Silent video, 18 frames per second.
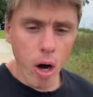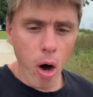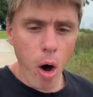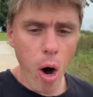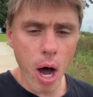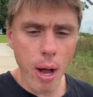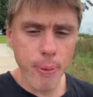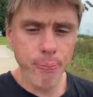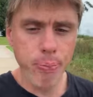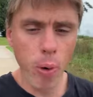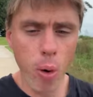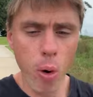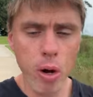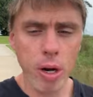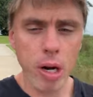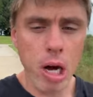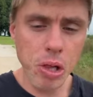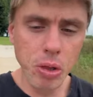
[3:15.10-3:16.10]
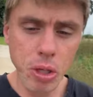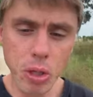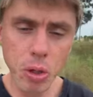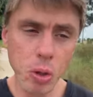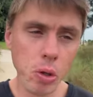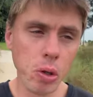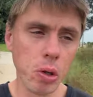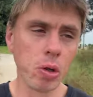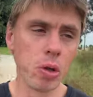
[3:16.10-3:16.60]
I bought a
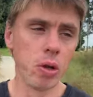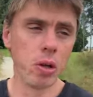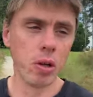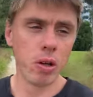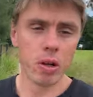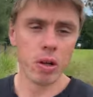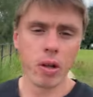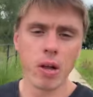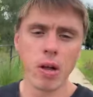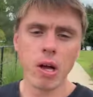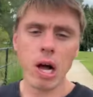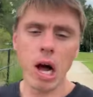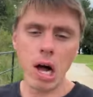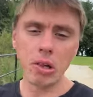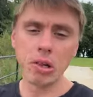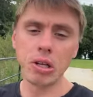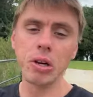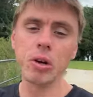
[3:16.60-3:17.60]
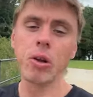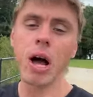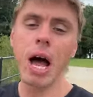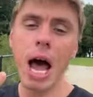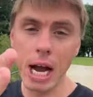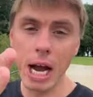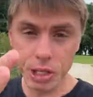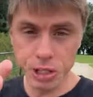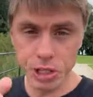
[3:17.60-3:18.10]
little a little
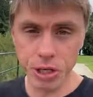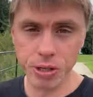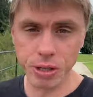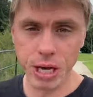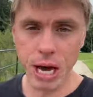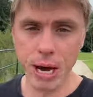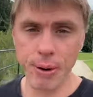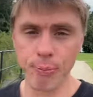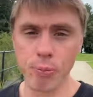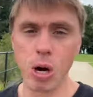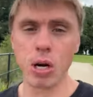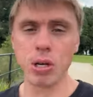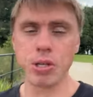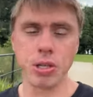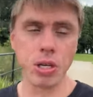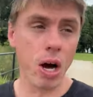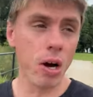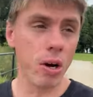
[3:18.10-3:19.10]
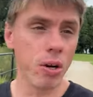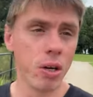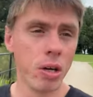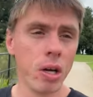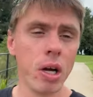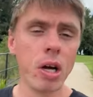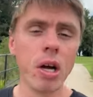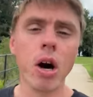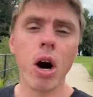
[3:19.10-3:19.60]
action camera. So
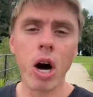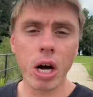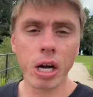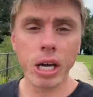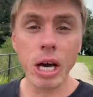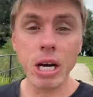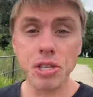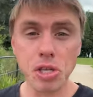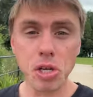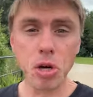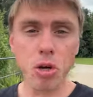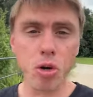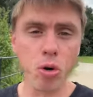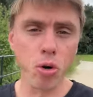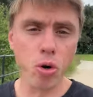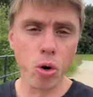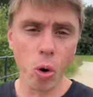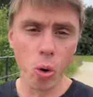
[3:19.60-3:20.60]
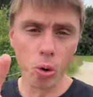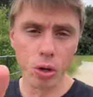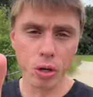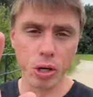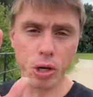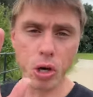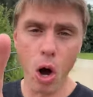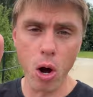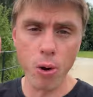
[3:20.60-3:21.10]
I guess you could call it a
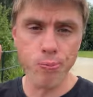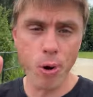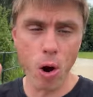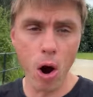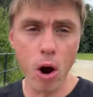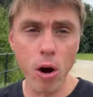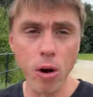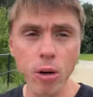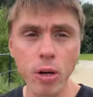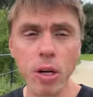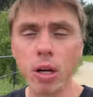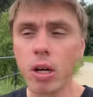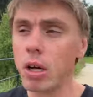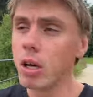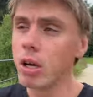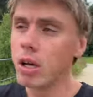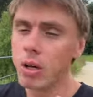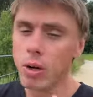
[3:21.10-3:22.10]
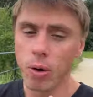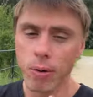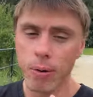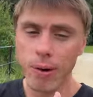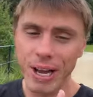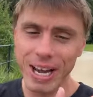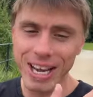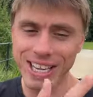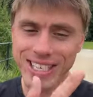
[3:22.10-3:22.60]
GoPro,
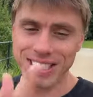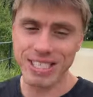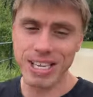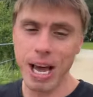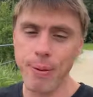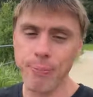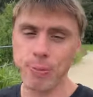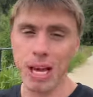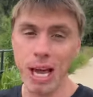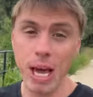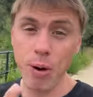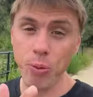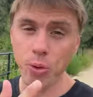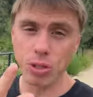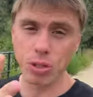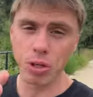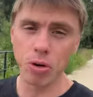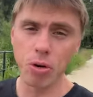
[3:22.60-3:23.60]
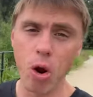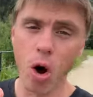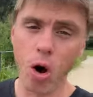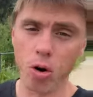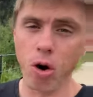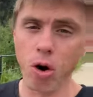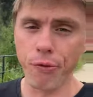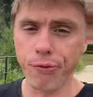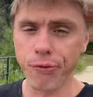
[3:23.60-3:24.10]
except it was a
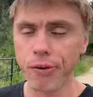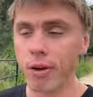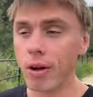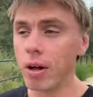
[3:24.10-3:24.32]
knockoff.